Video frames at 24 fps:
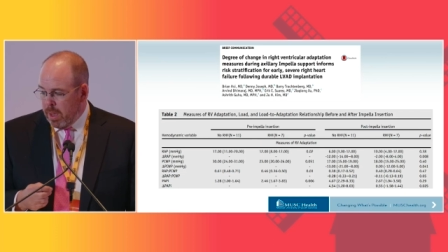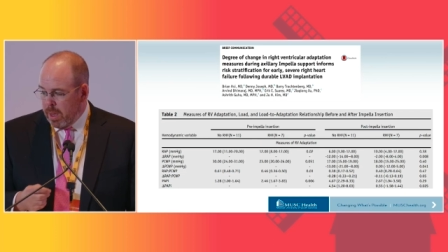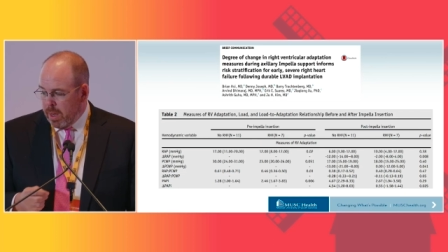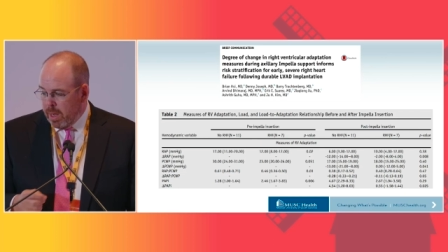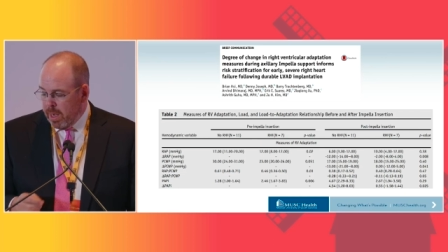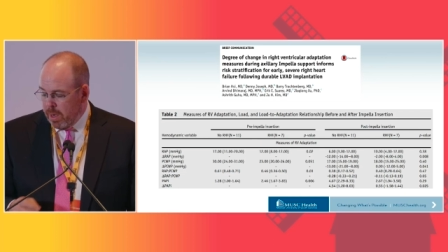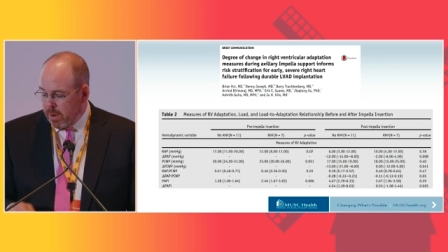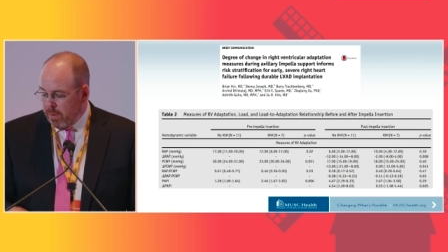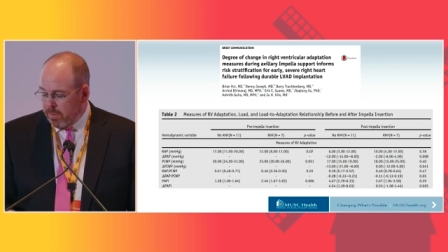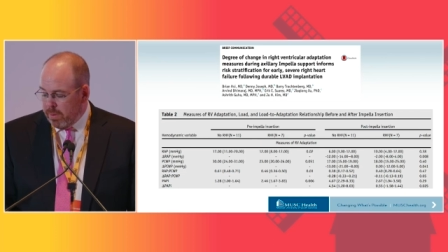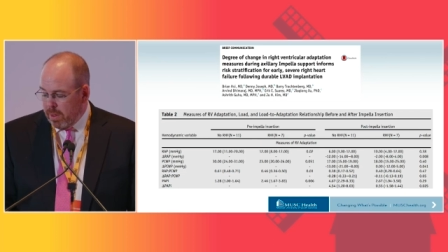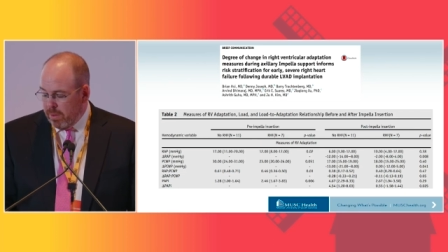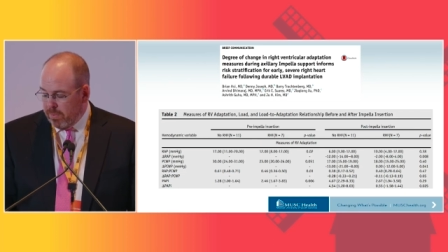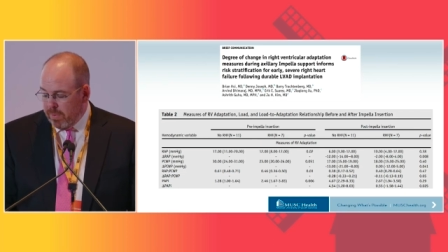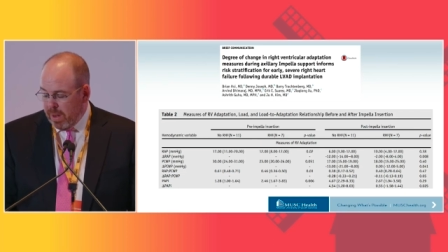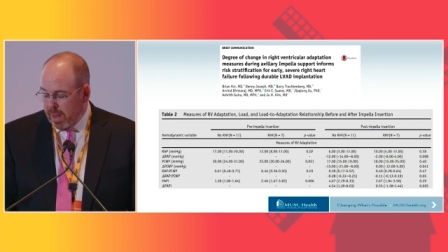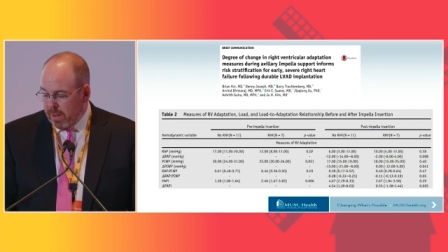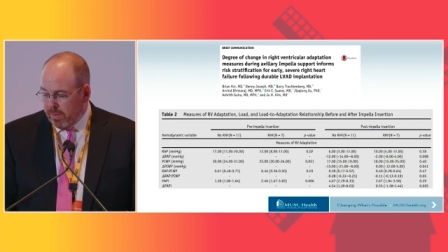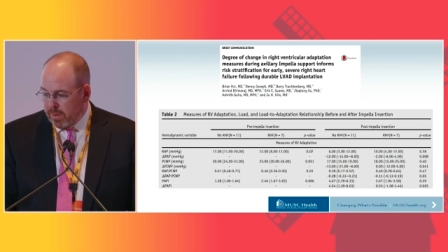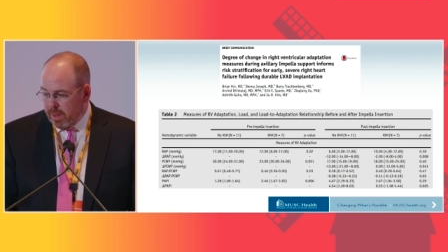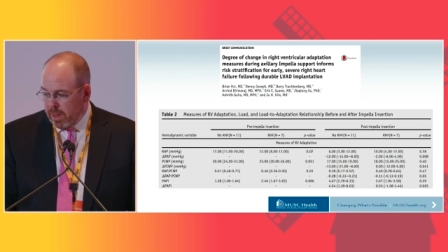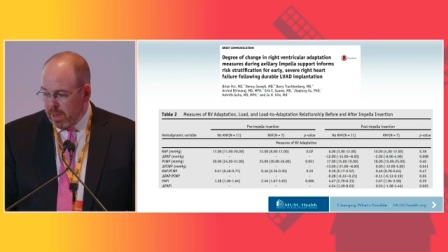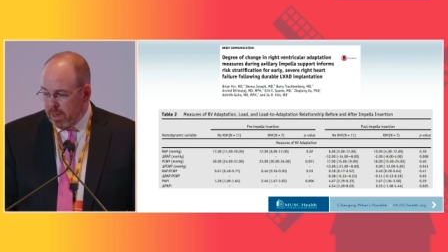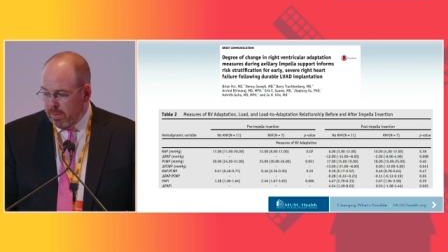Here they
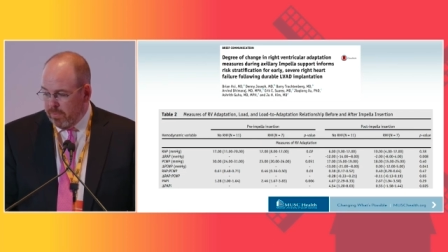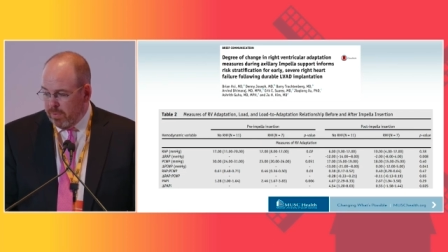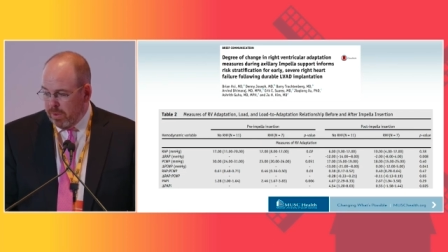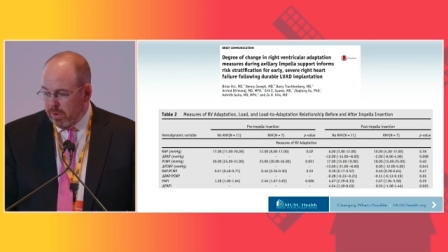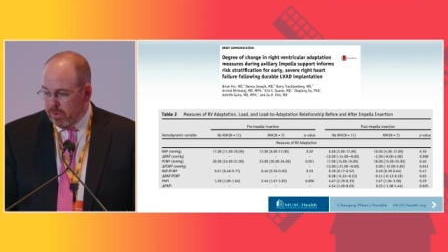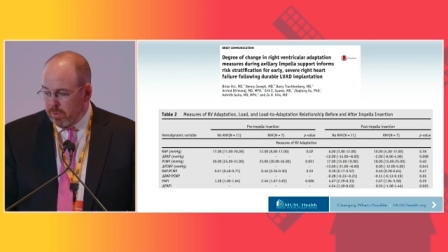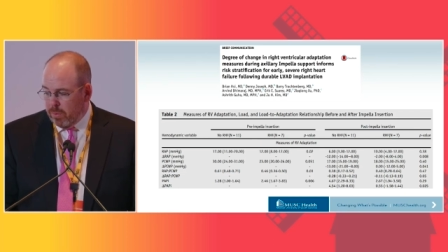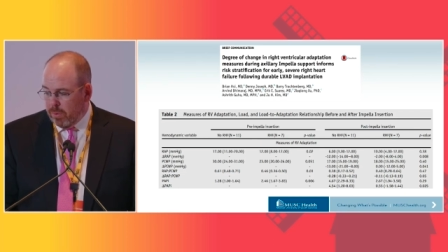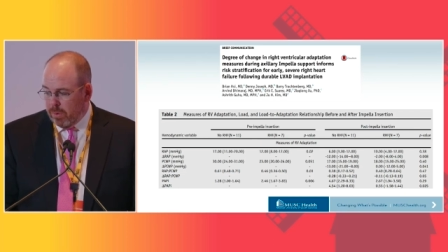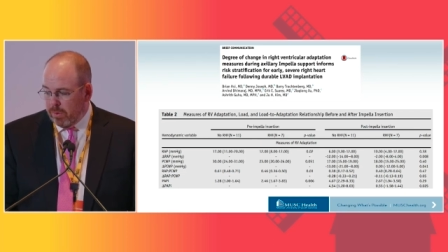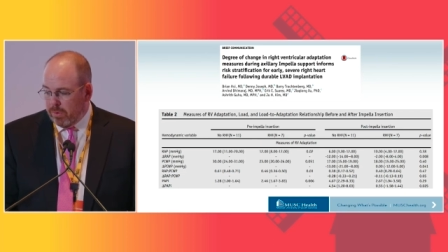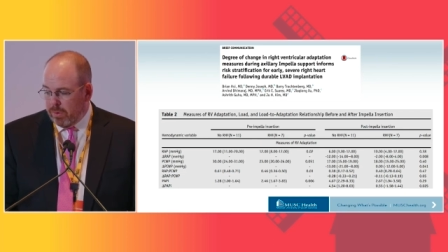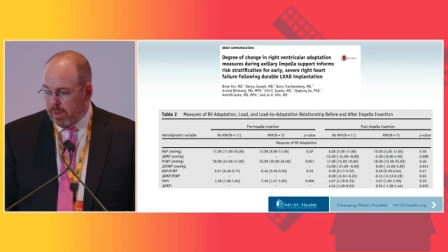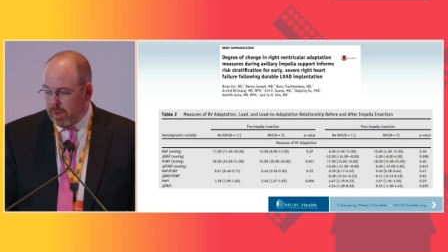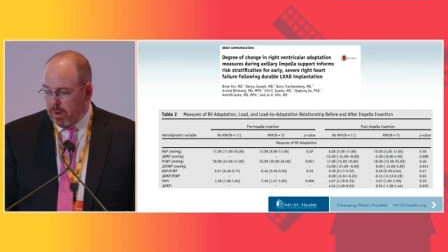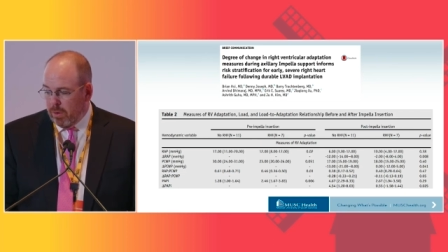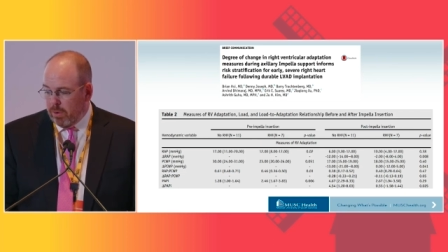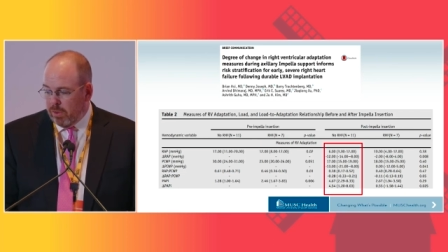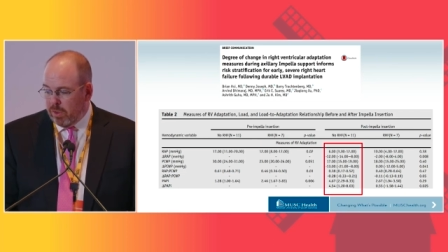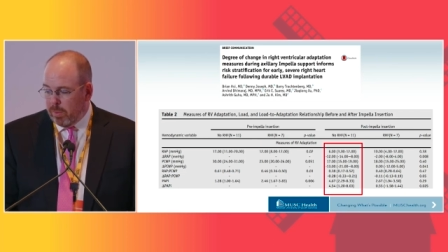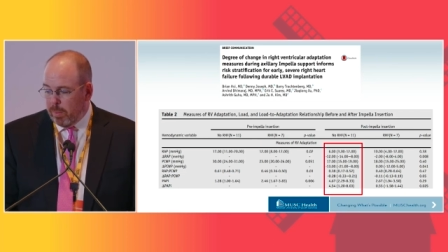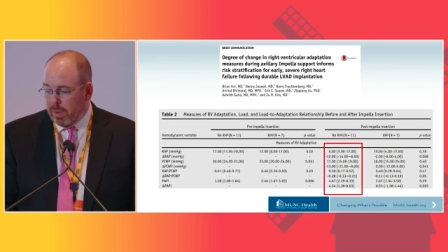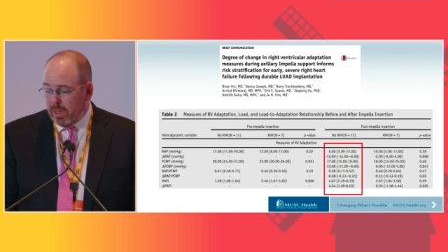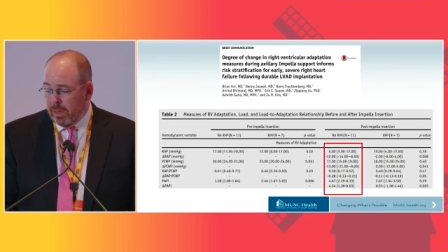found the individuals that
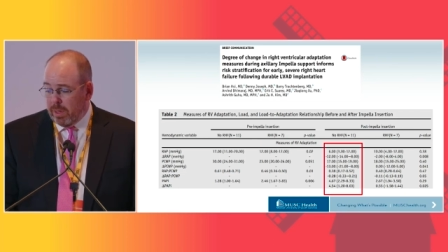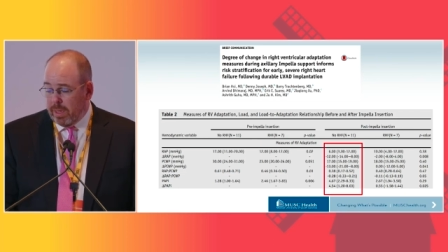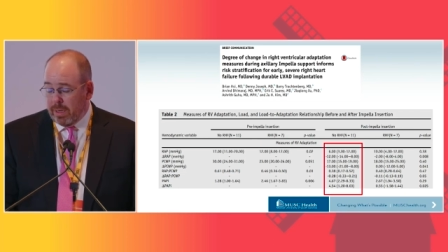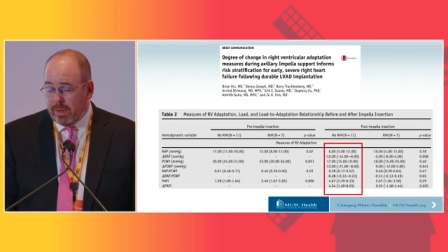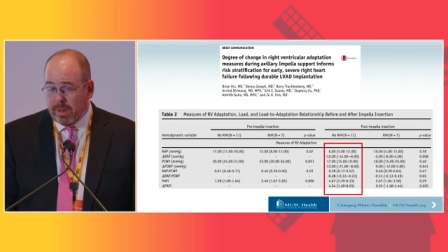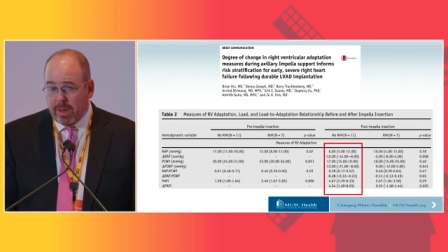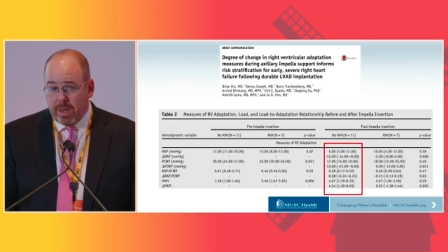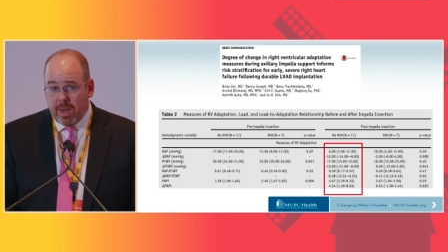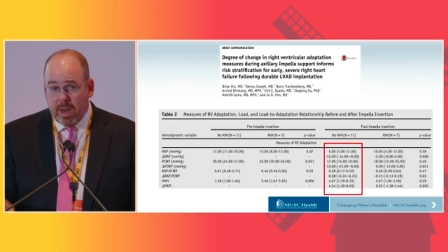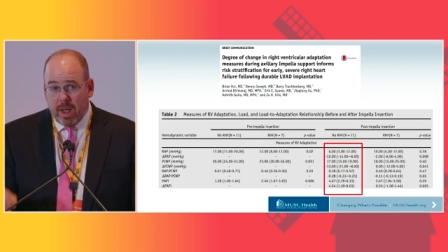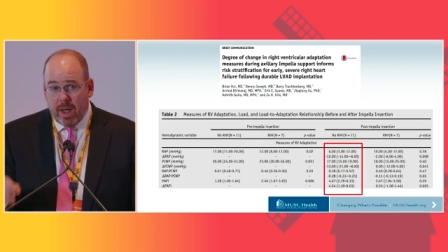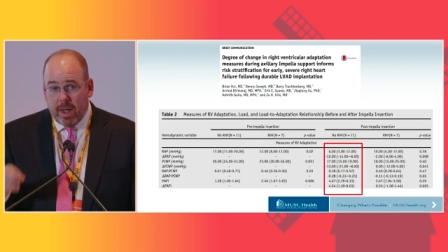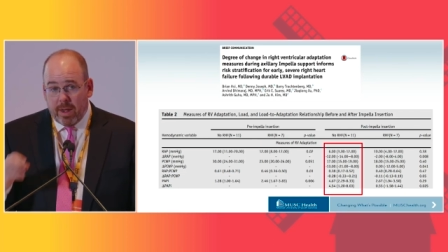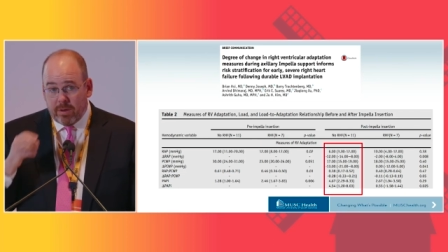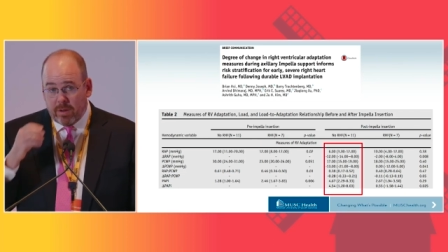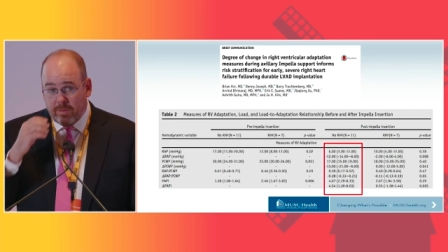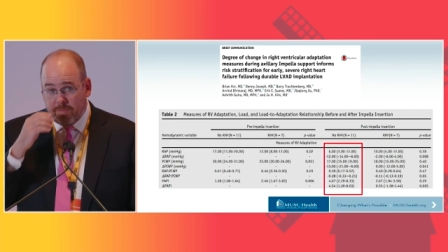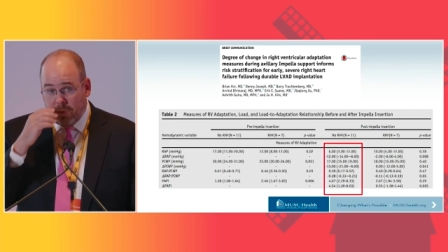ultimately did not